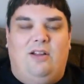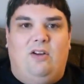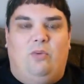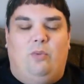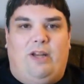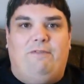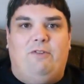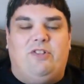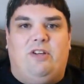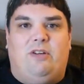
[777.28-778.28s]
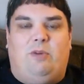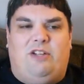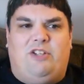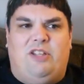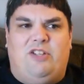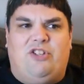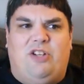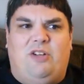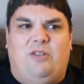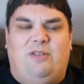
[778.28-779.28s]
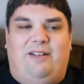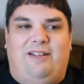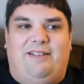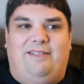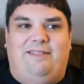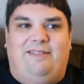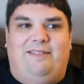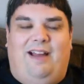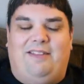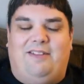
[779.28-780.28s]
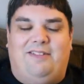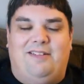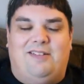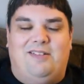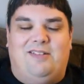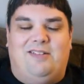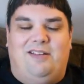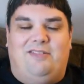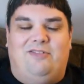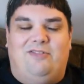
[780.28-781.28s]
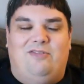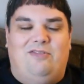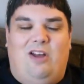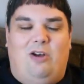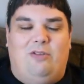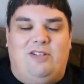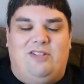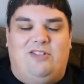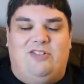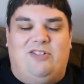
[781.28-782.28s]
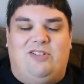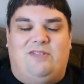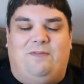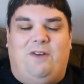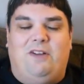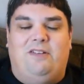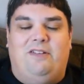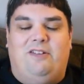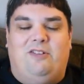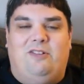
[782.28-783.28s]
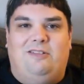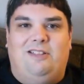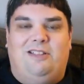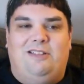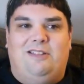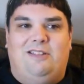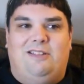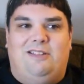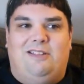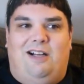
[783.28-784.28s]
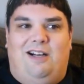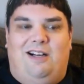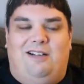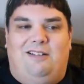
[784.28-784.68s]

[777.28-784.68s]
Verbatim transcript: When I first started watching this show, like, I thought this is like, oh, this is this fun little uh,